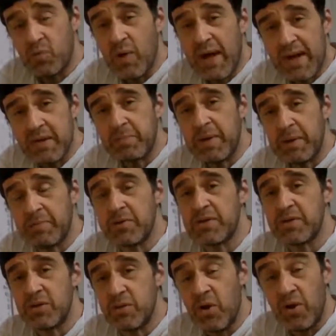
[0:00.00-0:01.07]
Why do people
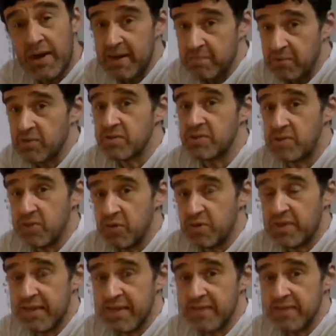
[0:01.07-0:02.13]
do, or animals do
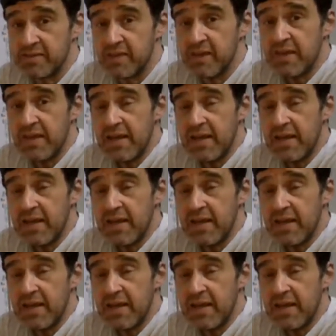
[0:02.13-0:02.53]
things?